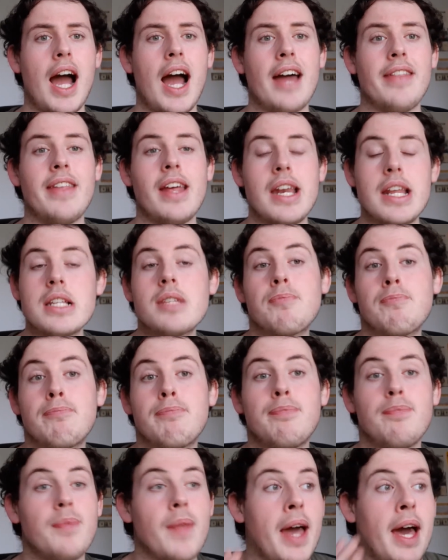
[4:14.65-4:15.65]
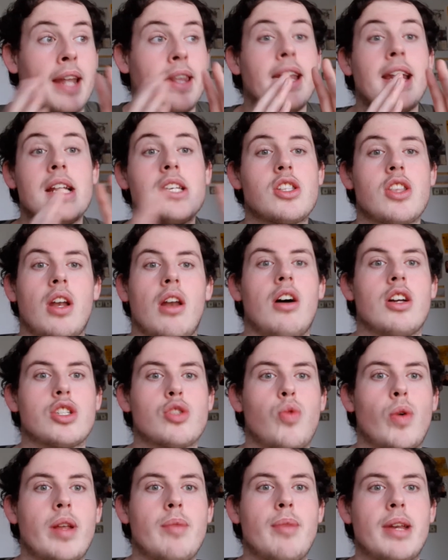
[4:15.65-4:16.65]
and then it's the
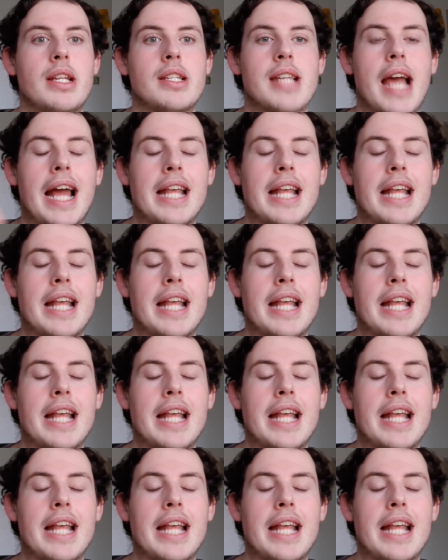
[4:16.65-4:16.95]
last 20 minutes